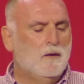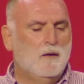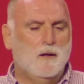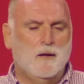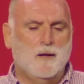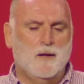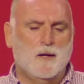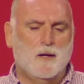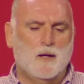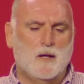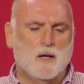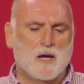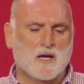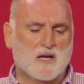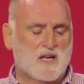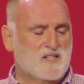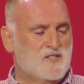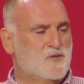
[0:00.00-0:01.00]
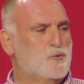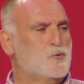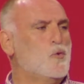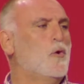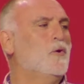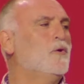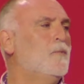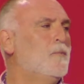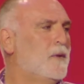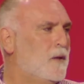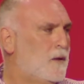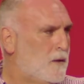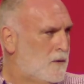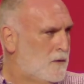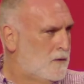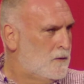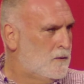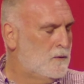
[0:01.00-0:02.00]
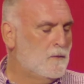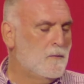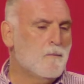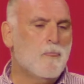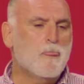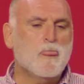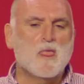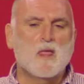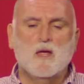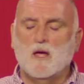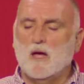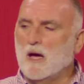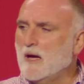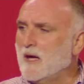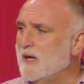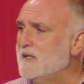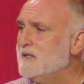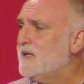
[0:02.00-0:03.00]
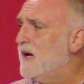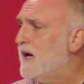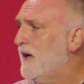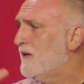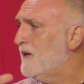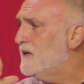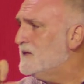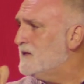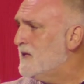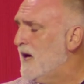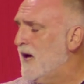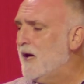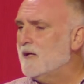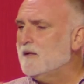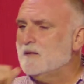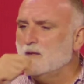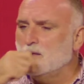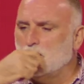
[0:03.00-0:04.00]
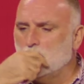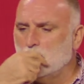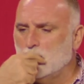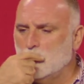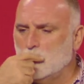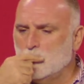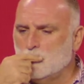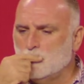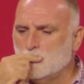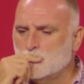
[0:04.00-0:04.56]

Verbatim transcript: uh, a gastronomer, and he's the guy that said, uh,